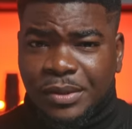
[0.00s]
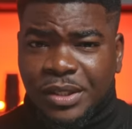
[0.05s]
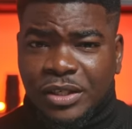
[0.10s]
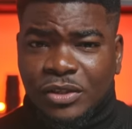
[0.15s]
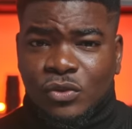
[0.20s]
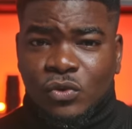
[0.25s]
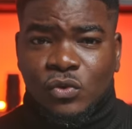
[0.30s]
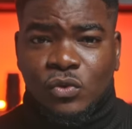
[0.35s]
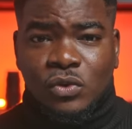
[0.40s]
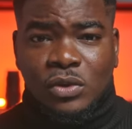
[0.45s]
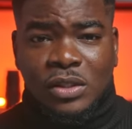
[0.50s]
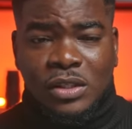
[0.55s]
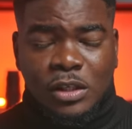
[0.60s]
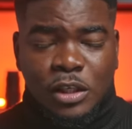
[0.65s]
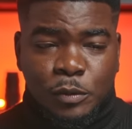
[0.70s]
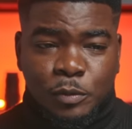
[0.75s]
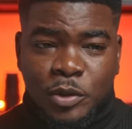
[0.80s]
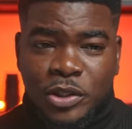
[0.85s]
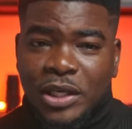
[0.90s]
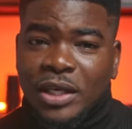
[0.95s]
B N to do this,
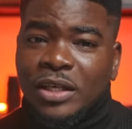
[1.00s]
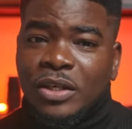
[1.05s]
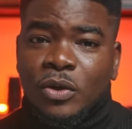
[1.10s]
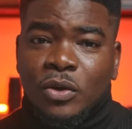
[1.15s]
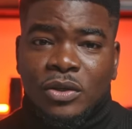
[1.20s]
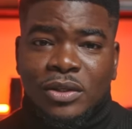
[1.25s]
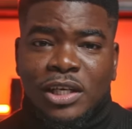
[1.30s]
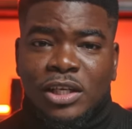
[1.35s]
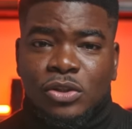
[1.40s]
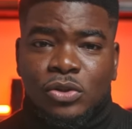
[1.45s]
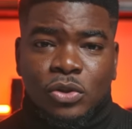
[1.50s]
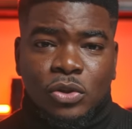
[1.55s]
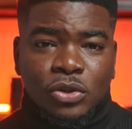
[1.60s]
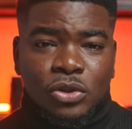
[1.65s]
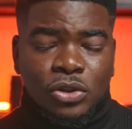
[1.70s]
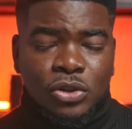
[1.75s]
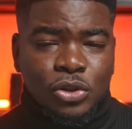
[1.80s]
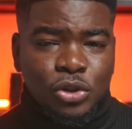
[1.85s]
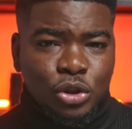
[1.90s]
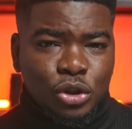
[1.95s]
especially under
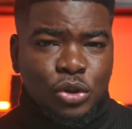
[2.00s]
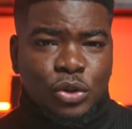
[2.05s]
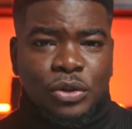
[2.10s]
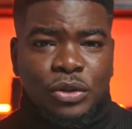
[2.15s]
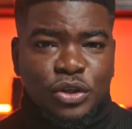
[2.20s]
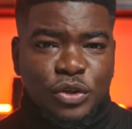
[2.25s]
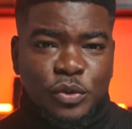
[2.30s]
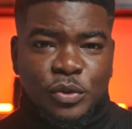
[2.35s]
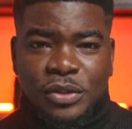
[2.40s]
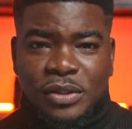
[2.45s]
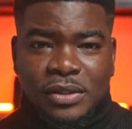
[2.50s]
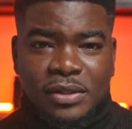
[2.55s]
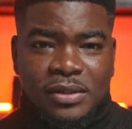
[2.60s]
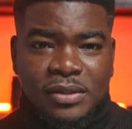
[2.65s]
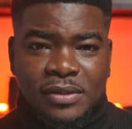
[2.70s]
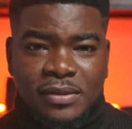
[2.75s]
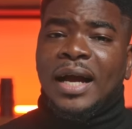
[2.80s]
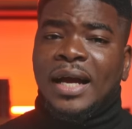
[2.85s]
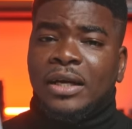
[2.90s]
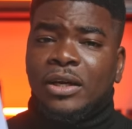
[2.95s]
such short
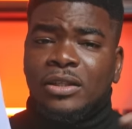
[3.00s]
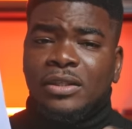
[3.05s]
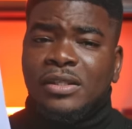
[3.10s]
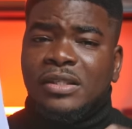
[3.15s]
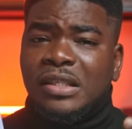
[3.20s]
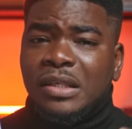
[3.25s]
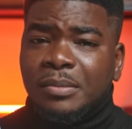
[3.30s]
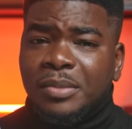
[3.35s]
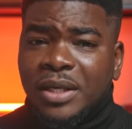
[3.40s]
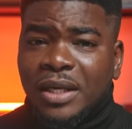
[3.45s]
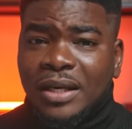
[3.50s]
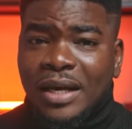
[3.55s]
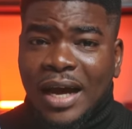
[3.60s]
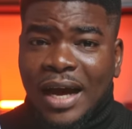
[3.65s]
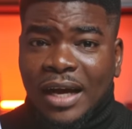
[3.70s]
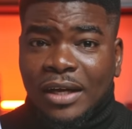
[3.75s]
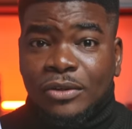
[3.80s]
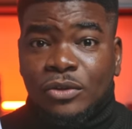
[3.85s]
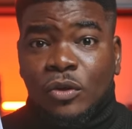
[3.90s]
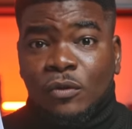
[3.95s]
notice? I got the C B N
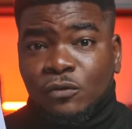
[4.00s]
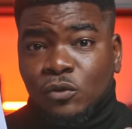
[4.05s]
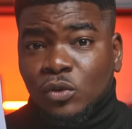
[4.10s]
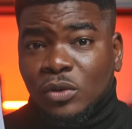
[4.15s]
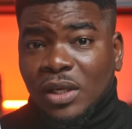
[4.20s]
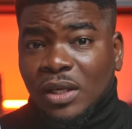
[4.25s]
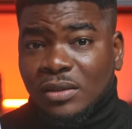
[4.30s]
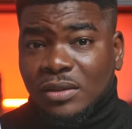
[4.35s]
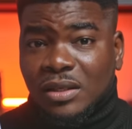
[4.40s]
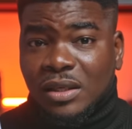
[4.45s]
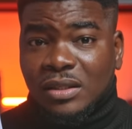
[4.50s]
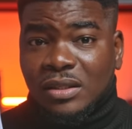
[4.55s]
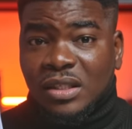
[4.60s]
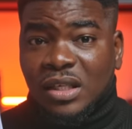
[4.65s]
Act of two thousand